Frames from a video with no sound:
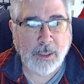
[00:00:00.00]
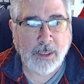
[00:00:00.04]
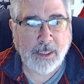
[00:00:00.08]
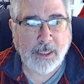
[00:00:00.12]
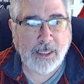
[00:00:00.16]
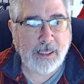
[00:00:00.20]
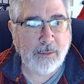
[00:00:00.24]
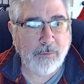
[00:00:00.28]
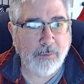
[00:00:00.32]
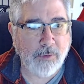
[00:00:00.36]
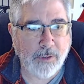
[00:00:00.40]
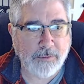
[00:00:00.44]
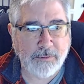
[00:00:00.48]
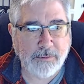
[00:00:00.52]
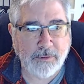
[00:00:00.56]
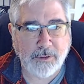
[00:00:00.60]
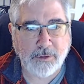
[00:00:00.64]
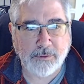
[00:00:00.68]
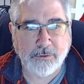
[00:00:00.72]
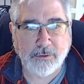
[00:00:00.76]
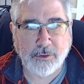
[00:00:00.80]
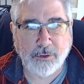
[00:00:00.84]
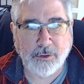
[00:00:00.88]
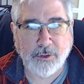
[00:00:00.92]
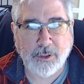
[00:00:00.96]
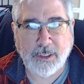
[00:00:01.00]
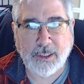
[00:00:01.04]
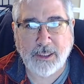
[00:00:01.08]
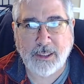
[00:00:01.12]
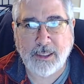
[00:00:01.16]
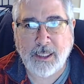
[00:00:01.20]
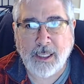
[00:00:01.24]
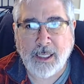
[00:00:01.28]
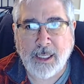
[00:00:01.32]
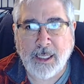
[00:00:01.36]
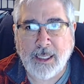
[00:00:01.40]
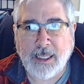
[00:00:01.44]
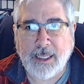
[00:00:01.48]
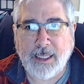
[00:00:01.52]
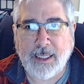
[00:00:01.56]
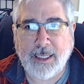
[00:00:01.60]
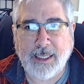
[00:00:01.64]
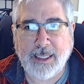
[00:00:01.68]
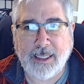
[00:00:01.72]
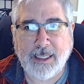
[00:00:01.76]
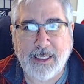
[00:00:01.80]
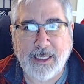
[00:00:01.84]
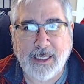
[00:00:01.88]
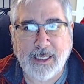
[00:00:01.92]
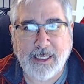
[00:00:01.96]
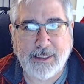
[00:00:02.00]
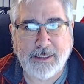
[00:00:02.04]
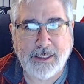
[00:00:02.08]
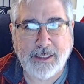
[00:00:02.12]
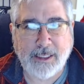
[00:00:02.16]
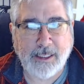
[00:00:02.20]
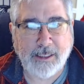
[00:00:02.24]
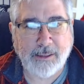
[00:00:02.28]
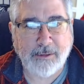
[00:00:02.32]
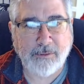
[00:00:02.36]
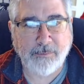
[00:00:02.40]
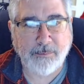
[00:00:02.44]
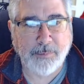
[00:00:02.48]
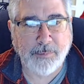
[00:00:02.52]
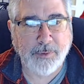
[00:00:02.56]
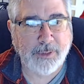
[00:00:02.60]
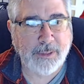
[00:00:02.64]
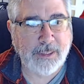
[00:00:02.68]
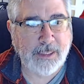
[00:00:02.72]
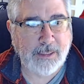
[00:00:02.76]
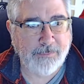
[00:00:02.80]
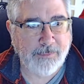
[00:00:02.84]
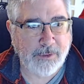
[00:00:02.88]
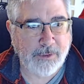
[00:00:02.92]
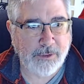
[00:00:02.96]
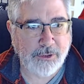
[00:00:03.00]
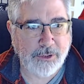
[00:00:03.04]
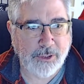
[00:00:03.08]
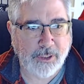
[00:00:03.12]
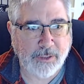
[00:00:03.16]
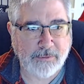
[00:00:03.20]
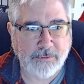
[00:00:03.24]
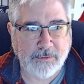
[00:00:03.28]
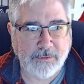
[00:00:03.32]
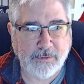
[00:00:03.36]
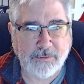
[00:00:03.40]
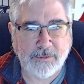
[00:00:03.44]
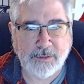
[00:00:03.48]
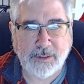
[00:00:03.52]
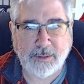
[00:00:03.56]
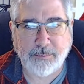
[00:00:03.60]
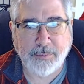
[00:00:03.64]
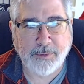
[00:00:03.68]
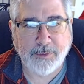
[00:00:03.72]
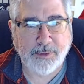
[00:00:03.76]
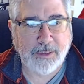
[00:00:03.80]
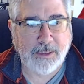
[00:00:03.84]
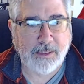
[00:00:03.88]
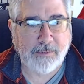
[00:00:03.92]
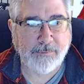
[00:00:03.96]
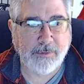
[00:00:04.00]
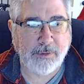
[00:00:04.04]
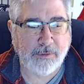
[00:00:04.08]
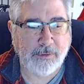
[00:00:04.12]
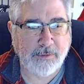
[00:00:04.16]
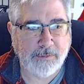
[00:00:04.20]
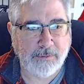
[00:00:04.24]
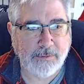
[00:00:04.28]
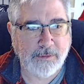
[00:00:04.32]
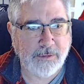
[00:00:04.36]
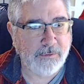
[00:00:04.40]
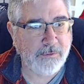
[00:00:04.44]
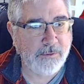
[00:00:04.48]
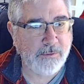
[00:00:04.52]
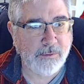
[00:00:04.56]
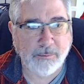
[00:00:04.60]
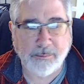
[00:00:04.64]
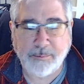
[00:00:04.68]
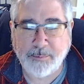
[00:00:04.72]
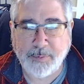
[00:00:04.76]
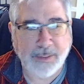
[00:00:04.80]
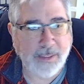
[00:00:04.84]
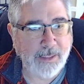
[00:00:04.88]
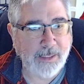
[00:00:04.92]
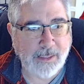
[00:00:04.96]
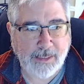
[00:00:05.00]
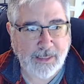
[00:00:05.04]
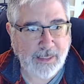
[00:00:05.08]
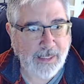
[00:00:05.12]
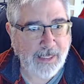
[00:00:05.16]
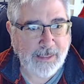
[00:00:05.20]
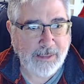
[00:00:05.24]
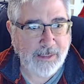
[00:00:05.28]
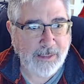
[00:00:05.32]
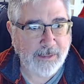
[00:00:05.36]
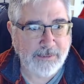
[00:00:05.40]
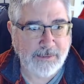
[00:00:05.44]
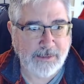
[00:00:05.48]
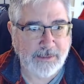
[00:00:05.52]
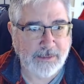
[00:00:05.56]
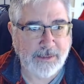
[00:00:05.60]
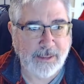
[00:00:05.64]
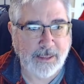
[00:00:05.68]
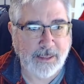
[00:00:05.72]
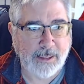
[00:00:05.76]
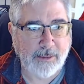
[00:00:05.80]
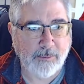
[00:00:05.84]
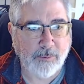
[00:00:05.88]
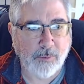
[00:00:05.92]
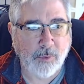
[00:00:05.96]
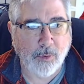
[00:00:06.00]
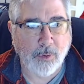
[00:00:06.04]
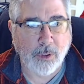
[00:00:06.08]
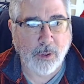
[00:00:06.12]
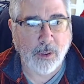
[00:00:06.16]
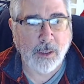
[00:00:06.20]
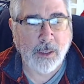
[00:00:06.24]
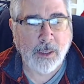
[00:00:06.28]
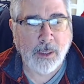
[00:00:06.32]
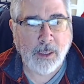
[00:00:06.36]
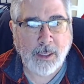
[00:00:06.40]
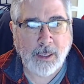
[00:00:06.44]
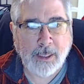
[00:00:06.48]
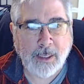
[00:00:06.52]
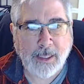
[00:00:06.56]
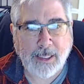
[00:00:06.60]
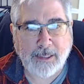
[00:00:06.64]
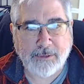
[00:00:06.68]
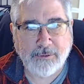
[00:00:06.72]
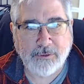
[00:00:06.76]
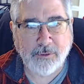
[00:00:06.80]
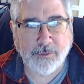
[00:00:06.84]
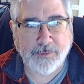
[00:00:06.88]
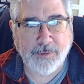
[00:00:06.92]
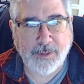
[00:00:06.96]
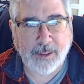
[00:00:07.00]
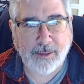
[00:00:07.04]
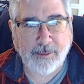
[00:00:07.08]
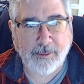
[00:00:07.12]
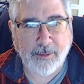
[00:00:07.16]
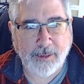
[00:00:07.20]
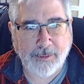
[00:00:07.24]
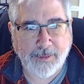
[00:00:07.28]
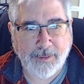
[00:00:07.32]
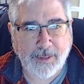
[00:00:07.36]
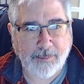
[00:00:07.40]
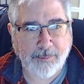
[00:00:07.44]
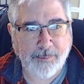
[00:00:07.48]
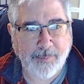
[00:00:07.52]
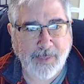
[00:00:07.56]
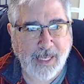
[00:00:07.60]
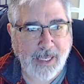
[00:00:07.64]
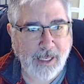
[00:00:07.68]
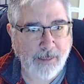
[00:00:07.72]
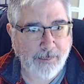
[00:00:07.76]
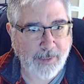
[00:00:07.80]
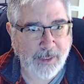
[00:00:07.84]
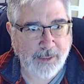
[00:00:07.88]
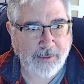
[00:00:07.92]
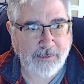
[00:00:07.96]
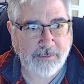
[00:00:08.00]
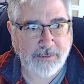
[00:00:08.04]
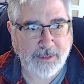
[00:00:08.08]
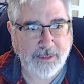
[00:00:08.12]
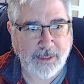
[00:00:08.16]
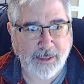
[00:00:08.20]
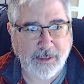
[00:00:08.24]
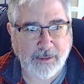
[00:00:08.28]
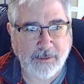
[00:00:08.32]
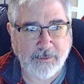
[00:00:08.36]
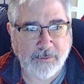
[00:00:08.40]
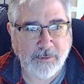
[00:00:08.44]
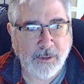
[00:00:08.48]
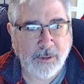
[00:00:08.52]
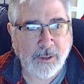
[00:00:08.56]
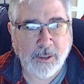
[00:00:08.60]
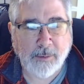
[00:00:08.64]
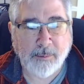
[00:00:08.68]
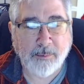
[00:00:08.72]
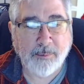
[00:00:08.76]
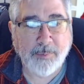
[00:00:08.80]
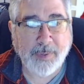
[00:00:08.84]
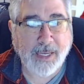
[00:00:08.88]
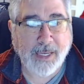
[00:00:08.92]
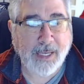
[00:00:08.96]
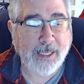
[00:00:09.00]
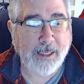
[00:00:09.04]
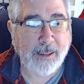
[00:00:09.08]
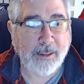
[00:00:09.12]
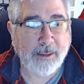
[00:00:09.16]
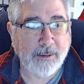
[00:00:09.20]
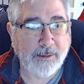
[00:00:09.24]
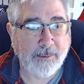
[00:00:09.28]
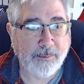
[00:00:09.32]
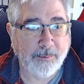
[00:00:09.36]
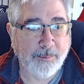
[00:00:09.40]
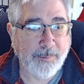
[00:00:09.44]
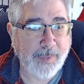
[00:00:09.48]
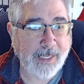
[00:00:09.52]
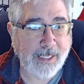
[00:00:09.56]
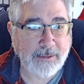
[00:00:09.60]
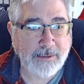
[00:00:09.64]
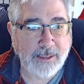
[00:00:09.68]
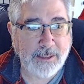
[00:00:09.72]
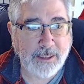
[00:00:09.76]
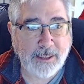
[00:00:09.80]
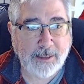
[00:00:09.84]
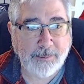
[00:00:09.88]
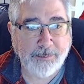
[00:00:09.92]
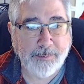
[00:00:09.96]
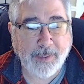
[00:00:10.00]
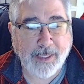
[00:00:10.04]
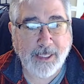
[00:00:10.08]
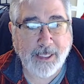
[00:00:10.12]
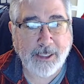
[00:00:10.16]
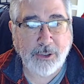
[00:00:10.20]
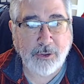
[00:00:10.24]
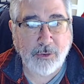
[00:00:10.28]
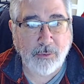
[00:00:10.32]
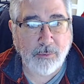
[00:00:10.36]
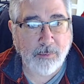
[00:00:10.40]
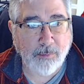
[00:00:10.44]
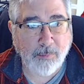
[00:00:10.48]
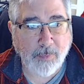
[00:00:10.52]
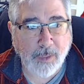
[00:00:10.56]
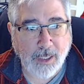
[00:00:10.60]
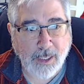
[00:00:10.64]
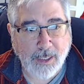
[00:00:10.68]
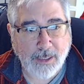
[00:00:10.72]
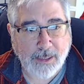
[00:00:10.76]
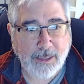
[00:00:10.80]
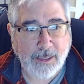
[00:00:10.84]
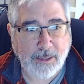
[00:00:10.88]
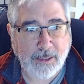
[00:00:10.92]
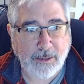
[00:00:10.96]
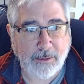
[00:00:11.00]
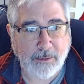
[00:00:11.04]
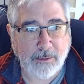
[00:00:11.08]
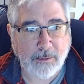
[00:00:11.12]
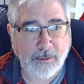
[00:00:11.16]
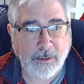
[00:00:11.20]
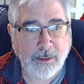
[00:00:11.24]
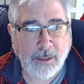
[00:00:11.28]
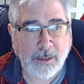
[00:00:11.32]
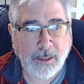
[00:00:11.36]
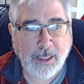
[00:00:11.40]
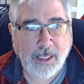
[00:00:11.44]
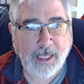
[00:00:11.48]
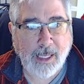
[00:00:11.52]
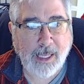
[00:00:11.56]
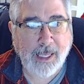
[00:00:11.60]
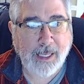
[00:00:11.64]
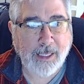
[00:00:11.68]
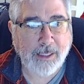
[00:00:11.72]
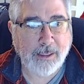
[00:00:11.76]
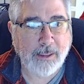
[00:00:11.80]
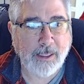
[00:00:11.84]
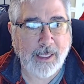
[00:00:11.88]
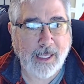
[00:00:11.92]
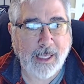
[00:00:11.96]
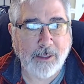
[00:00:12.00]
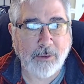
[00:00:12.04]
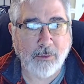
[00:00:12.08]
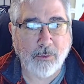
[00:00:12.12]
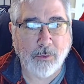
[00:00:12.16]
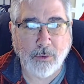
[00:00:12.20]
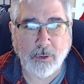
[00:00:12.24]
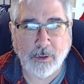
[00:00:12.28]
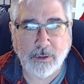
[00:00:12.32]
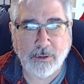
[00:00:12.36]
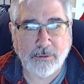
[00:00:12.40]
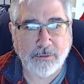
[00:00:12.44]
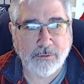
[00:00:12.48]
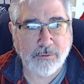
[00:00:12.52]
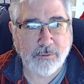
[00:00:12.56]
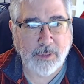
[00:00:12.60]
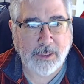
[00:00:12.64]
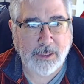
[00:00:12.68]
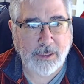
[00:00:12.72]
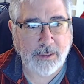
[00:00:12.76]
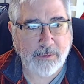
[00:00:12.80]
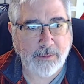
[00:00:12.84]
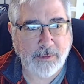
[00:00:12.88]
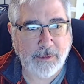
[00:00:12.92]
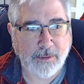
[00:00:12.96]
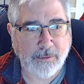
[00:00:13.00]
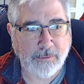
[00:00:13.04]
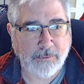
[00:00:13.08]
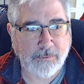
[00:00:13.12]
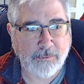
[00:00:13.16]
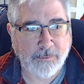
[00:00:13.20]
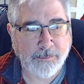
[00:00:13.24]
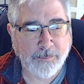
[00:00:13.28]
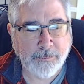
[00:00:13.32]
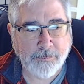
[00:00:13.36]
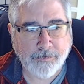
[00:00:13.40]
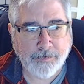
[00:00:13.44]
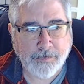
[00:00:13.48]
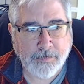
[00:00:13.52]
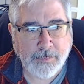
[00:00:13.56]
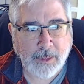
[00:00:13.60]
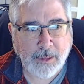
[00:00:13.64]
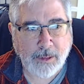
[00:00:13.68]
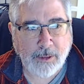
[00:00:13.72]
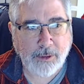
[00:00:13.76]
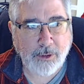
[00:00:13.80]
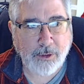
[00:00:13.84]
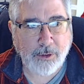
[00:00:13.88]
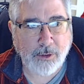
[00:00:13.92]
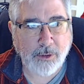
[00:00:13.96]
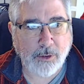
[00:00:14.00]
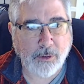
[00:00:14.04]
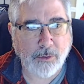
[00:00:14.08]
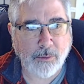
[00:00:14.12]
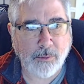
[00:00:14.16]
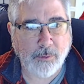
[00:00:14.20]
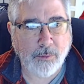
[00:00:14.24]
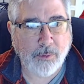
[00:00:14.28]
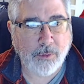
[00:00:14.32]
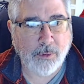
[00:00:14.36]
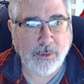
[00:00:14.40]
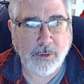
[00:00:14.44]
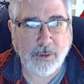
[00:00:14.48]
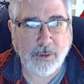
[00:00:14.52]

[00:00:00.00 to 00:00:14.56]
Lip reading: He was an attorney. He did believe in justice. He believed in the system, but he doesn't anymore. And so then Batman says, by you mocking and orchestrating this, you're